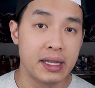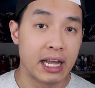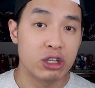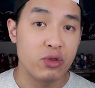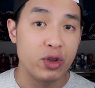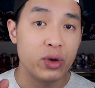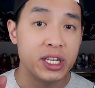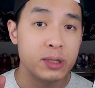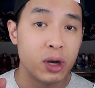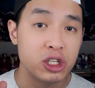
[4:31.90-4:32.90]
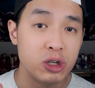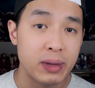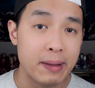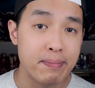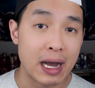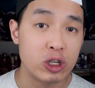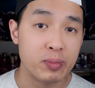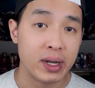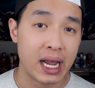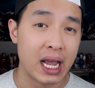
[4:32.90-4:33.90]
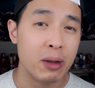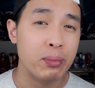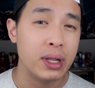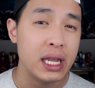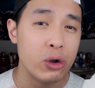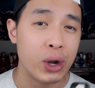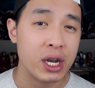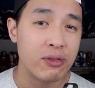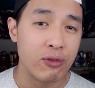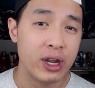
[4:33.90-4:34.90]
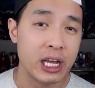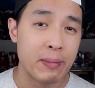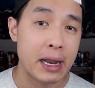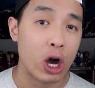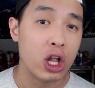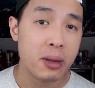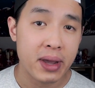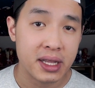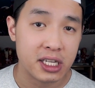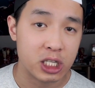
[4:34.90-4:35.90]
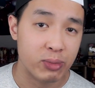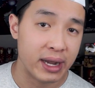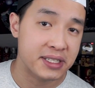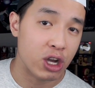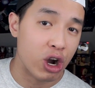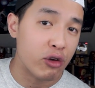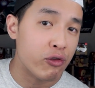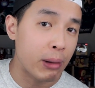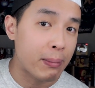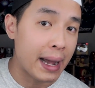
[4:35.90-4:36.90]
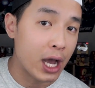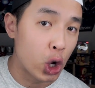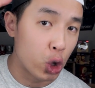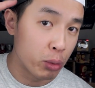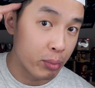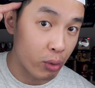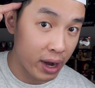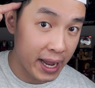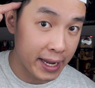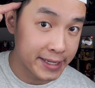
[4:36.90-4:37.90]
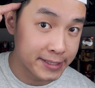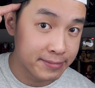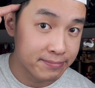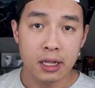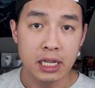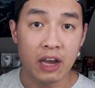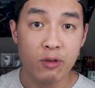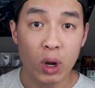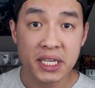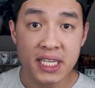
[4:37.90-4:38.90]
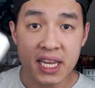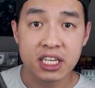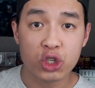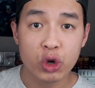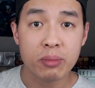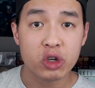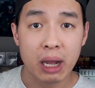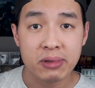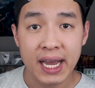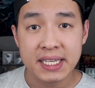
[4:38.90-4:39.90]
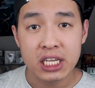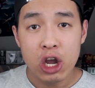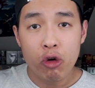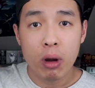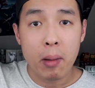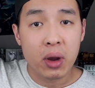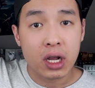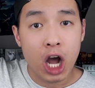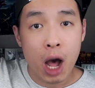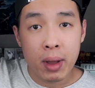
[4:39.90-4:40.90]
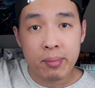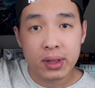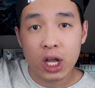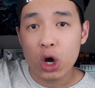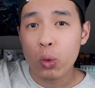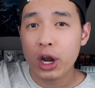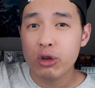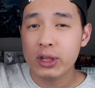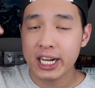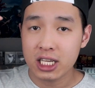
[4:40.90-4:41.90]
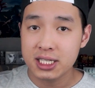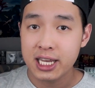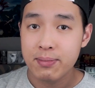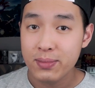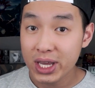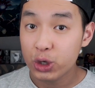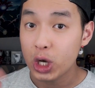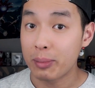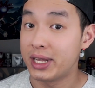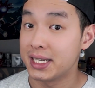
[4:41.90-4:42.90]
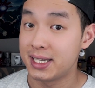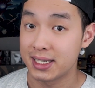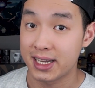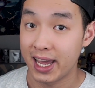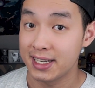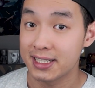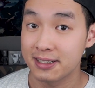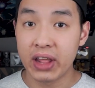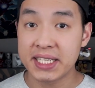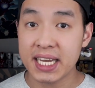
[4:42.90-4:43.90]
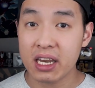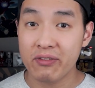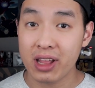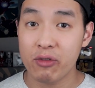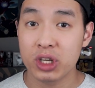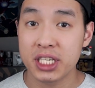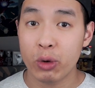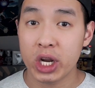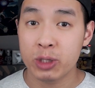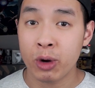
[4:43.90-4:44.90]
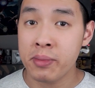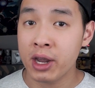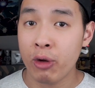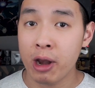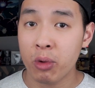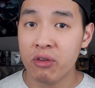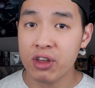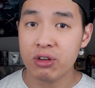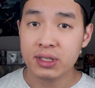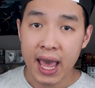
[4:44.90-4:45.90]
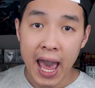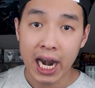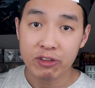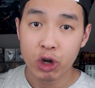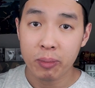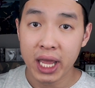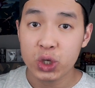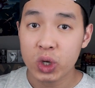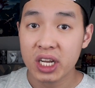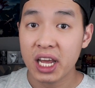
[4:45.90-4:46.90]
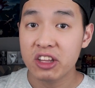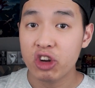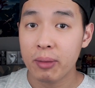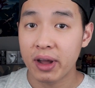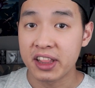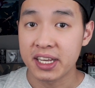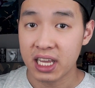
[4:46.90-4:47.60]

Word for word: Now this review is sponsored by Mous, but I got complete creative freedom and all opinions expressed are from my own brain. Now if you want to see an extreme drop test, remember to comment below where you'd like to see me drop test this case. That's it. If you love what you see and want to support me in creating more reviews, head over to our Patreon and enter our monthly